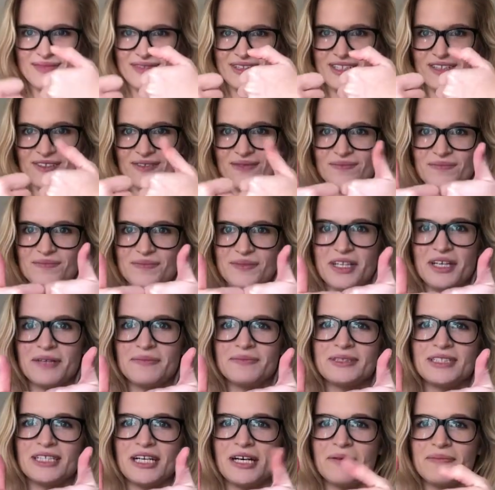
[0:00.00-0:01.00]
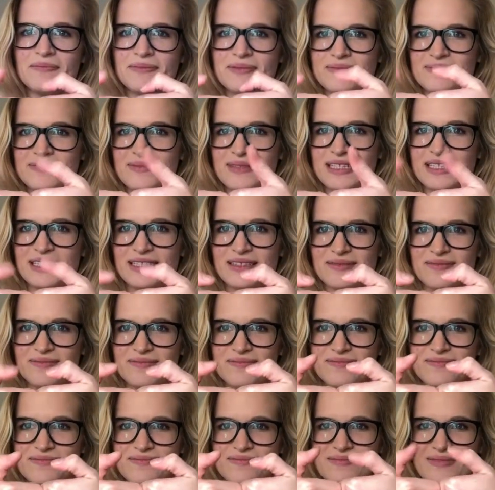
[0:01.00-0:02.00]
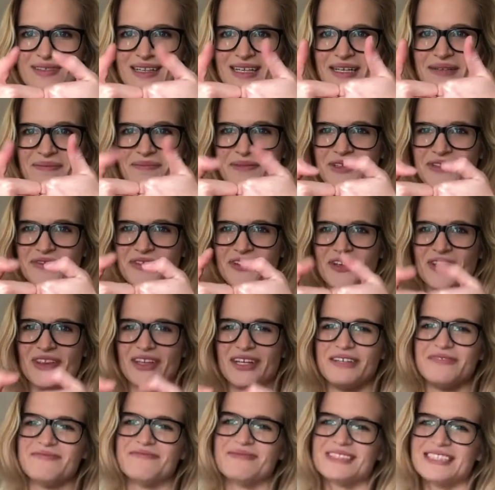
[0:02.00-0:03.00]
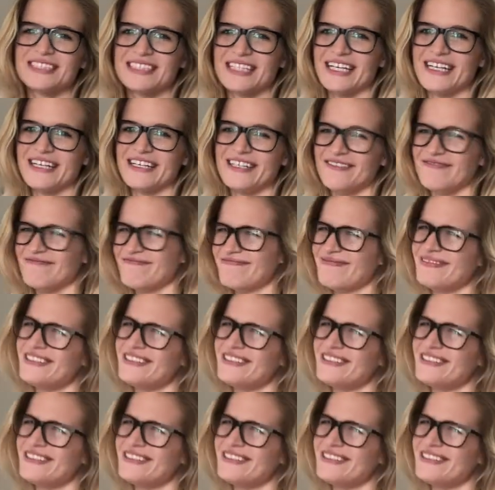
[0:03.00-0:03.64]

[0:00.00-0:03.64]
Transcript: so thumbs up and like move your thumbs there.